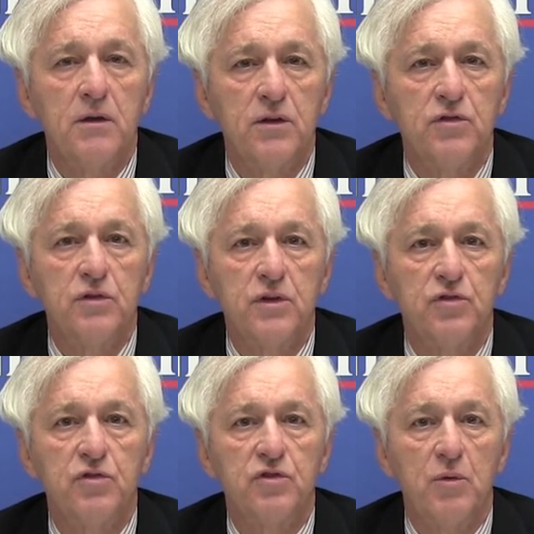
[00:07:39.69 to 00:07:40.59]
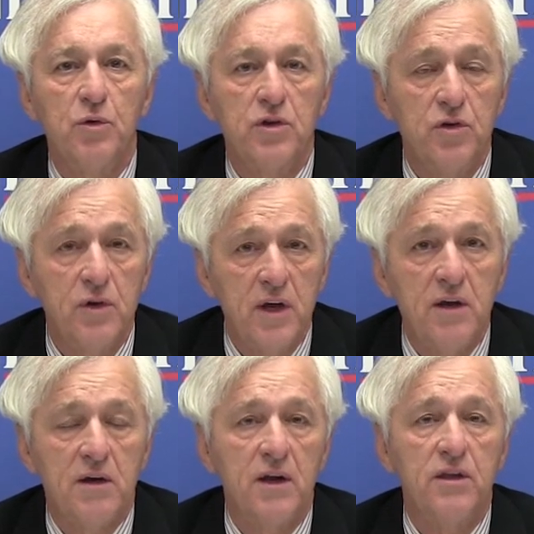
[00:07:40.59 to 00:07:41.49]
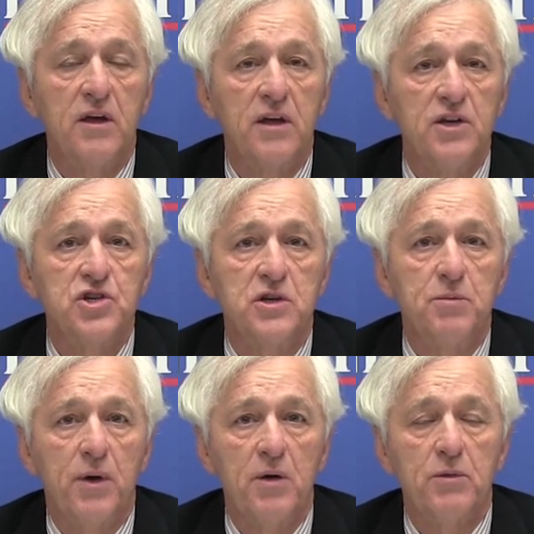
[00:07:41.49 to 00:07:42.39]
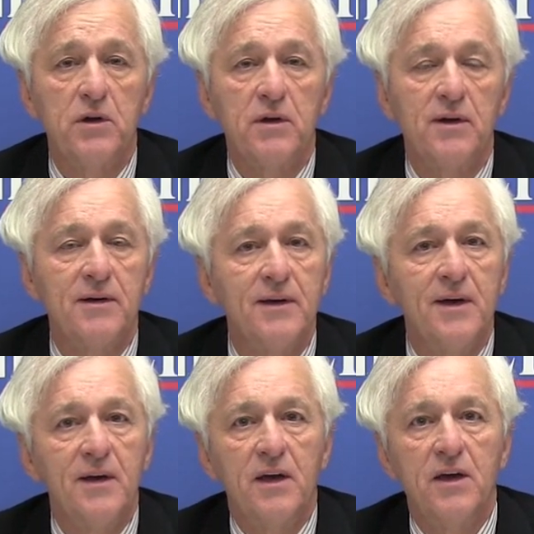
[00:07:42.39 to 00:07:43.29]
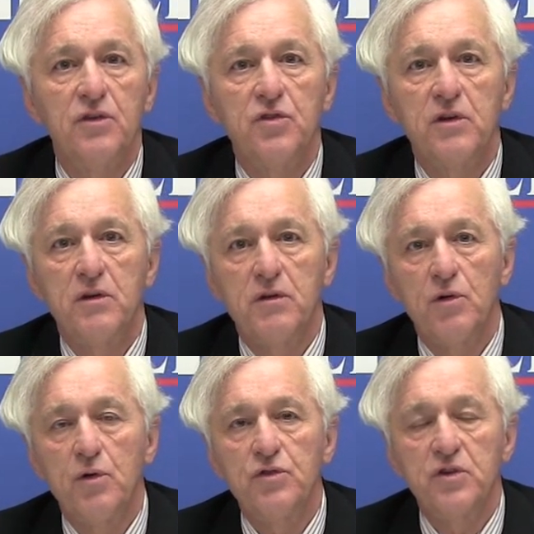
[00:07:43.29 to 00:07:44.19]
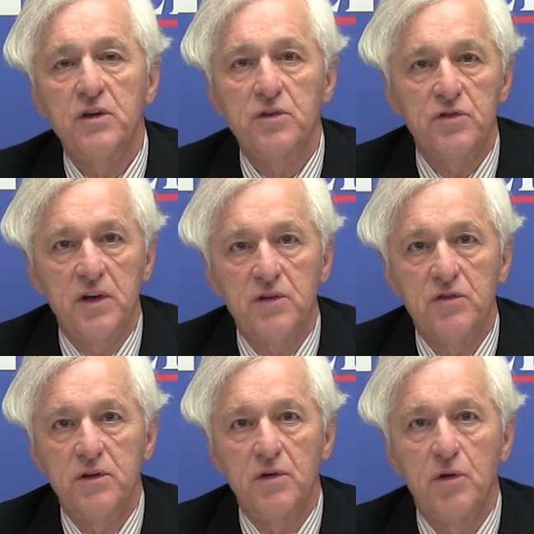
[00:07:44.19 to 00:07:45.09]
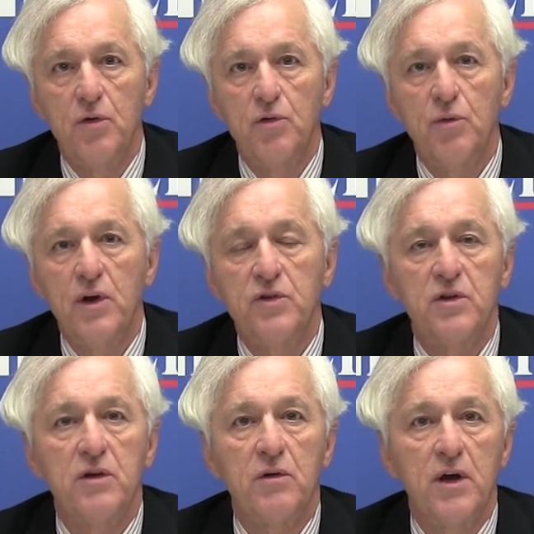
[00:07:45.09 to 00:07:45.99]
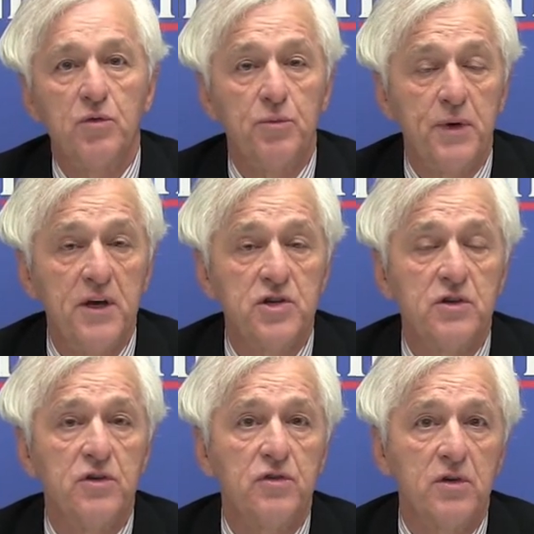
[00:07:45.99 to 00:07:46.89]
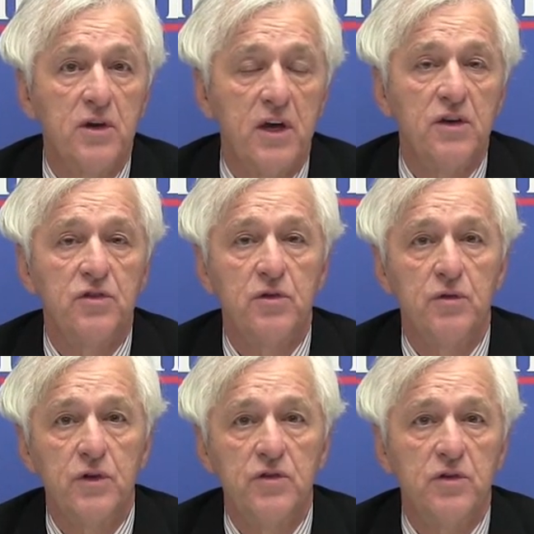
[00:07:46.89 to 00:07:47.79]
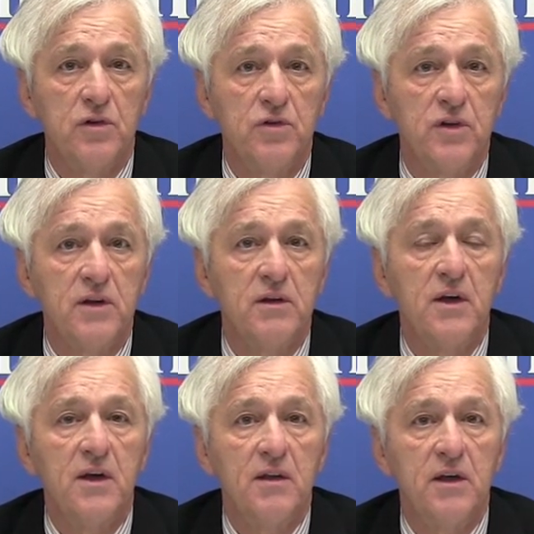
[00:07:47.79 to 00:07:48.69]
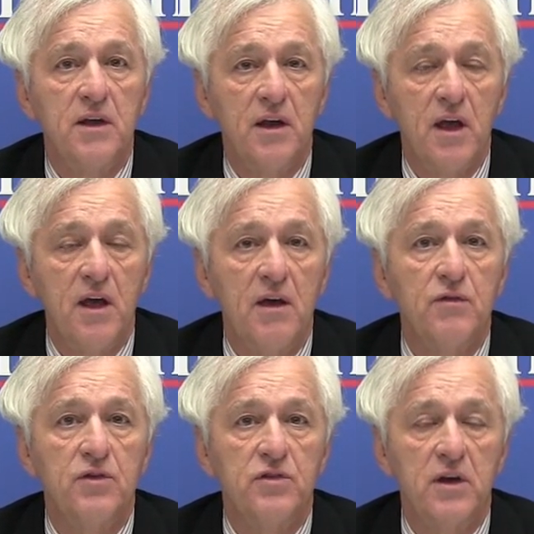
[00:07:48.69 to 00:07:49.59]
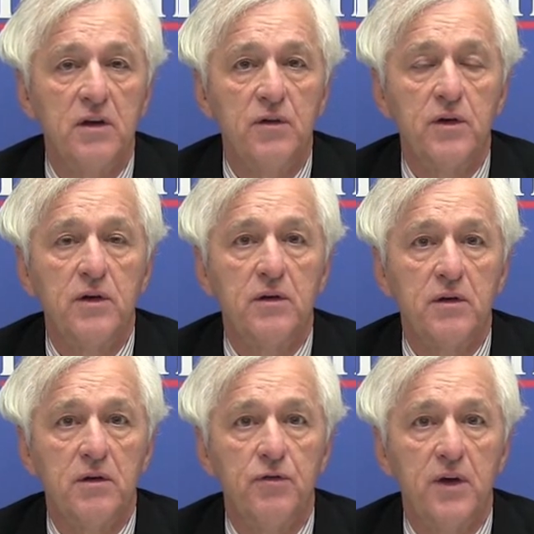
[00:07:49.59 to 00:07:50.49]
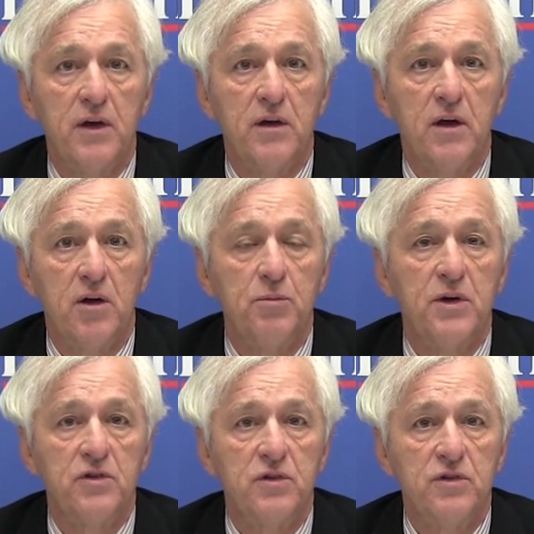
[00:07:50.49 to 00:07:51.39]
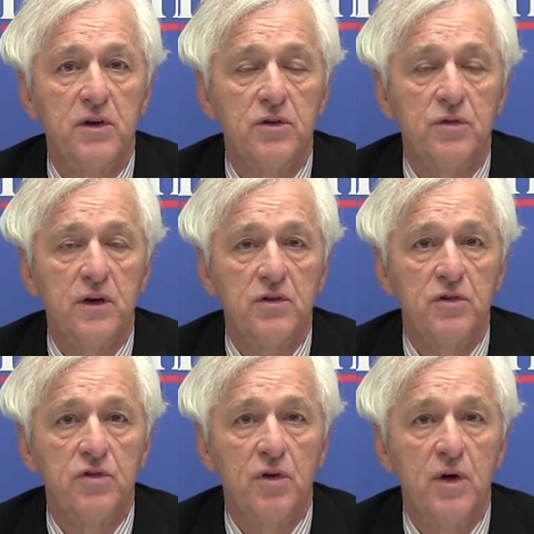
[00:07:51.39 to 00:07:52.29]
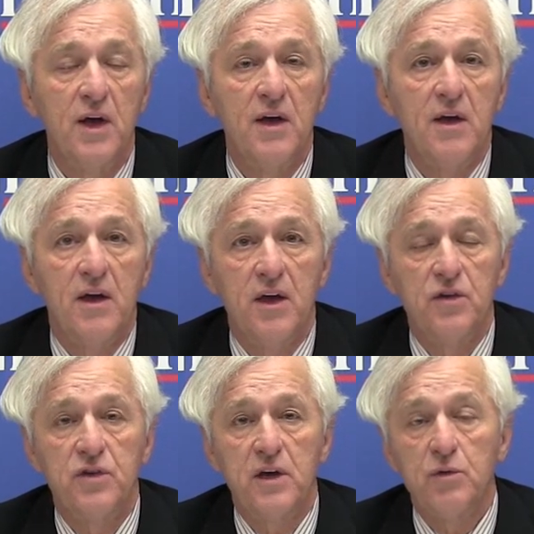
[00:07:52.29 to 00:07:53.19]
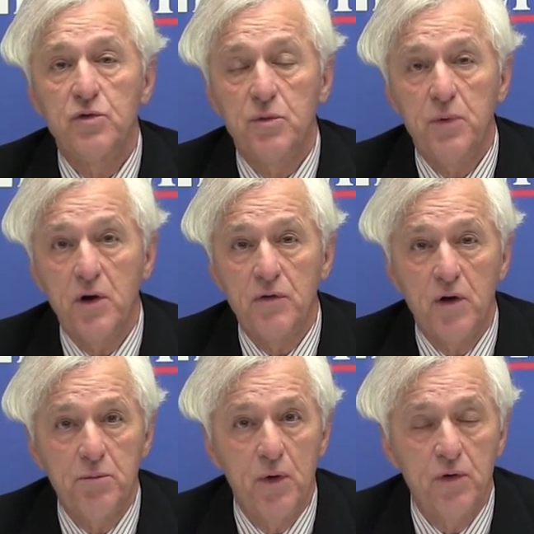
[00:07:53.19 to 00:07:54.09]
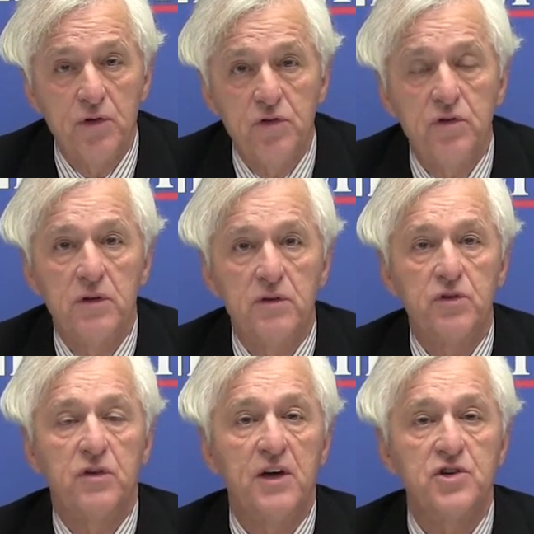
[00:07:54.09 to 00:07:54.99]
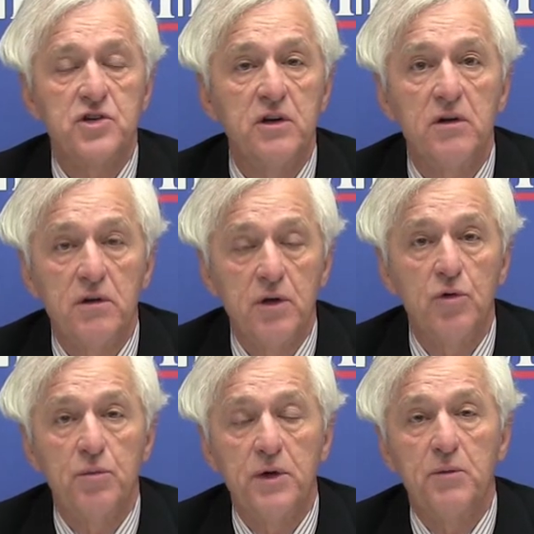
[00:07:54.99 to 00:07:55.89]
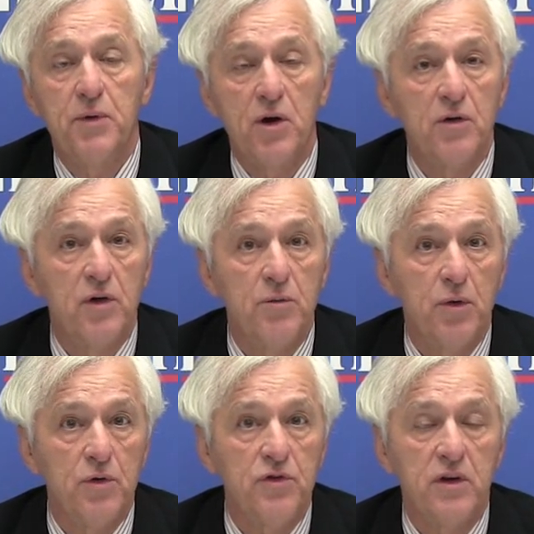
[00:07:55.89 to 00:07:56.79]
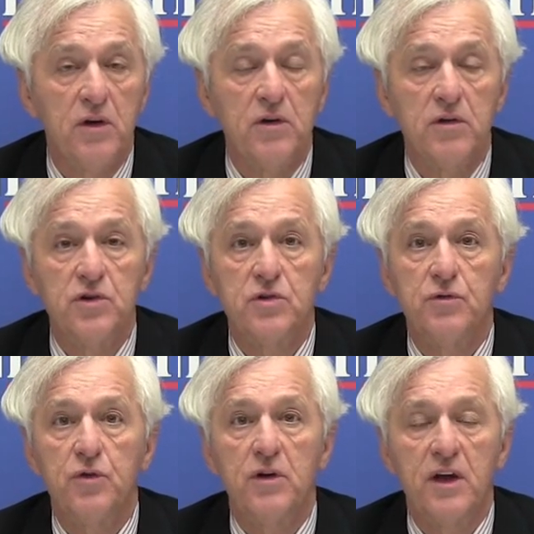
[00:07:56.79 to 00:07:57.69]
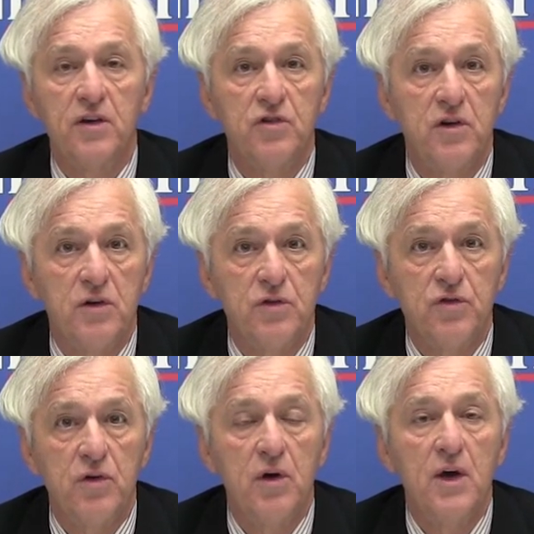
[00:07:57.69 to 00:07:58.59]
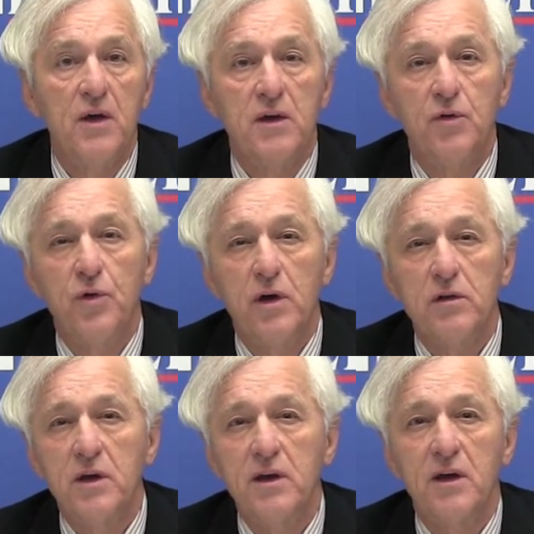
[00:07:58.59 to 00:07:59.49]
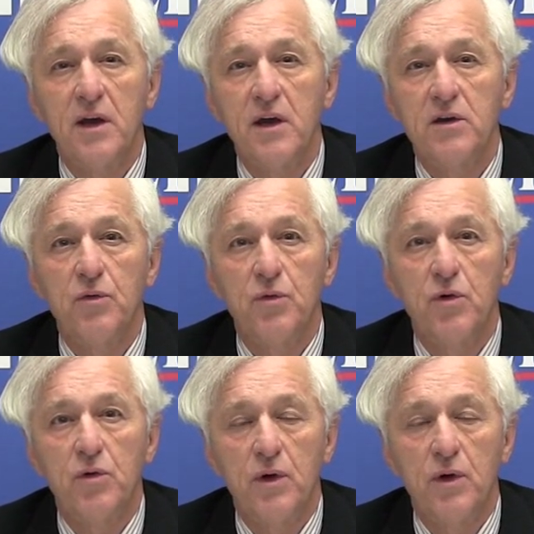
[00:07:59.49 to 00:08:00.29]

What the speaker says: this is somewhat unique, and I think each department has their own skill sets and their own ways to interact with patients or guests or visitors that can have a significant effect on our patient satisfaction. So as that was a part of our bonus this last year, it will be a part of our bonus calculation for next year. And so if we all take an active role